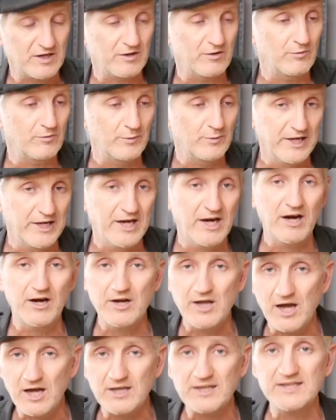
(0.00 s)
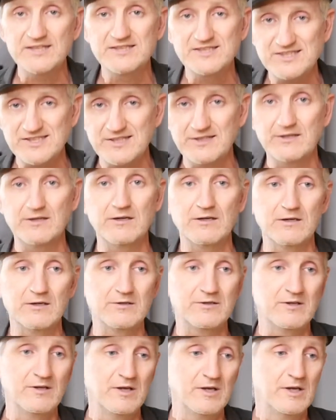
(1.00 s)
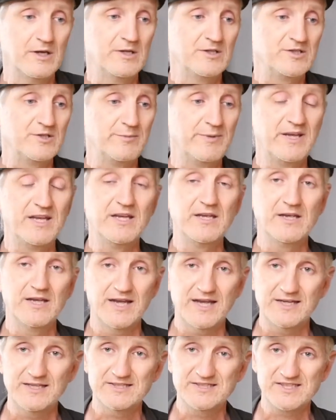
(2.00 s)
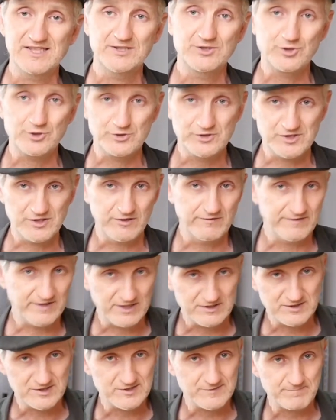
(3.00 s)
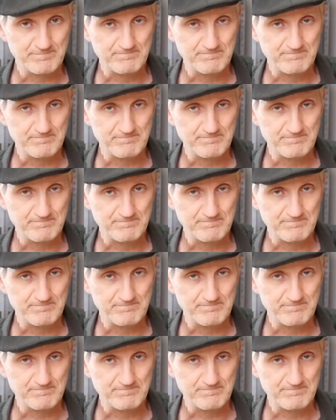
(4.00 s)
We are not considered to be an essential service,